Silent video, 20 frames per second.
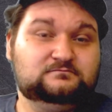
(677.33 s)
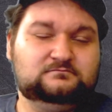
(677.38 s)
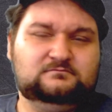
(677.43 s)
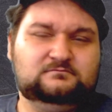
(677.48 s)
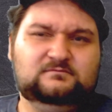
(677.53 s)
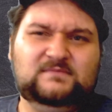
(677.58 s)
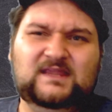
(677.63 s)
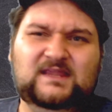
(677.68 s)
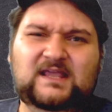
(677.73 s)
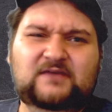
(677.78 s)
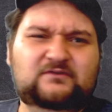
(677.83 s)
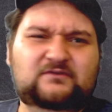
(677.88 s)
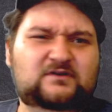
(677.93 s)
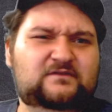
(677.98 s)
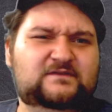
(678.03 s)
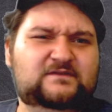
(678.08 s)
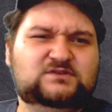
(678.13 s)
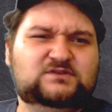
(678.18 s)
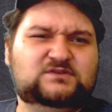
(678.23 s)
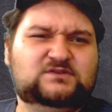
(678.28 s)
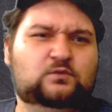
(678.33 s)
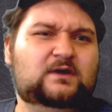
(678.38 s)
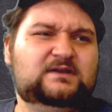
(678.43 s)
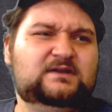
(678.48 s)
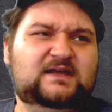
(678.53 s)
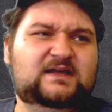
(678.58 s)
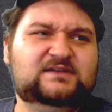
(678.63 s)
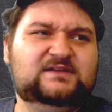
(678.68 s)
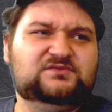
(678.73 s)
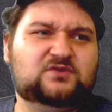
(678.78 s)
Even if it's a
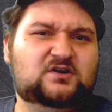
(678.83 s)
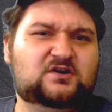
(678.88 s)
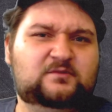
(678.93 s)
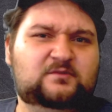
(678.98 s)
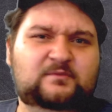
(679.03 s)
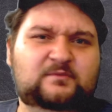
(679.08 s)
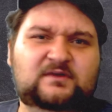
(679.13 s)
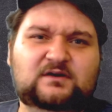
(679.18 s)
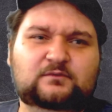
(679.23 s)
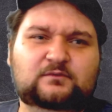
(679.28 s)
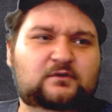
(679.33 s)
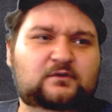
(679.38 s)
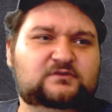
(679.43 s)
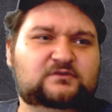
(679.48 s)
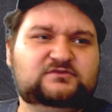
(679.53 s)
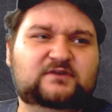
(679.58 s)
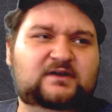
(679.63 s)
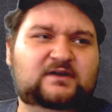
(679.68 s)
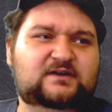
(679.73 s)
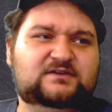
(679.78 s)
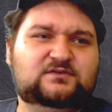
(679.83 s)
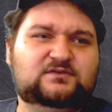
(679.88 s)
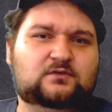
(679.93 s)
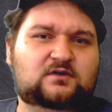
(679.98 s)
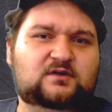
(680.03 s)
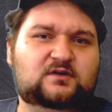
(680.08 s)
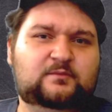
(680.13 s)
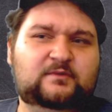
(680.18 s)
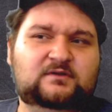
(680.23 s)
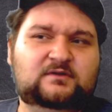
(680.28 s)
1-day tournament, a Rogue Trader
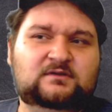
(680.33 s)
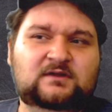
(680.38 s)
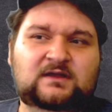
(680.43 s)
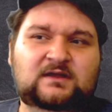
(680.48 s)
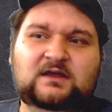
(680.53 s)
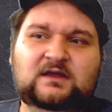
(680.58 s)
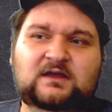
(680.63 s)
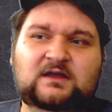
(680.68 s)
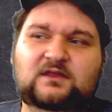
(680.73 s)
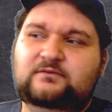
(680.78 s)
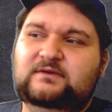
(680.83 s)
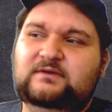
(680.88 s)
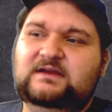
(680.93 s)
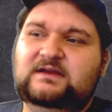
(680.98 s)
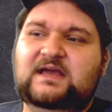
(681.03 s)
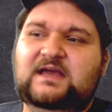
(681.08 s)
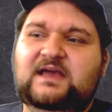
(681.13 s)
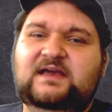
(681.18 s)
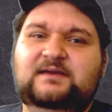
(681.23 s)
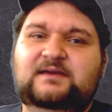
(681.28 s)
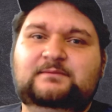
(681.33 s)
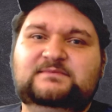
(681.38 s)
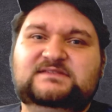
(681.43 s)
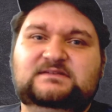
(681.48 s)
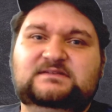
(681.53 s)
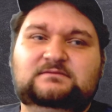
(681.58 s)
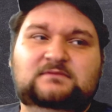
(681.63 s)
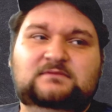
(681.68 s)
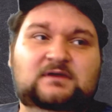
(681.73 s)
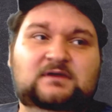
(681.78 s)
tournament, 3 games
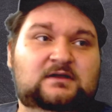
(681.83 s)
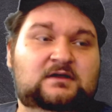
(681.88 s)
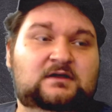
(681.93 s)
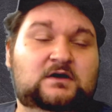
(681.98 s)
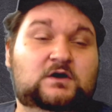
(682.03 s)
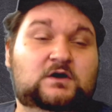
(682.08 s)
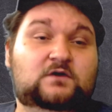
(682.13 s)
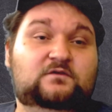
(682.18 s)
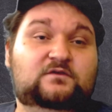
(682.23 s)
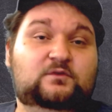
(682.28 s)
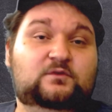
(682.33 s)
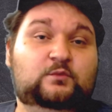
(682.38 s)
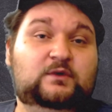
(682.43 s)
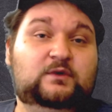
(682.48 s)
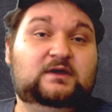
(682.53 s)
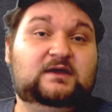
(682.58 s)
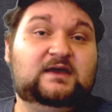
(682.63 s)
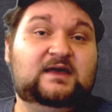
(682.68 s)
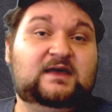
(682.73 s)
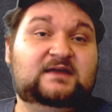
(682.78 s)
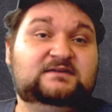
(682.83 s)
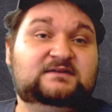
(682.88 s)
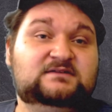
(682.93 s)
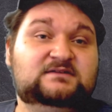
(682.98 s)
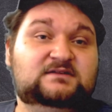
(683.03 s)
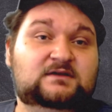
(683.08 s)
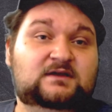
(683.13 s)
over the weekend.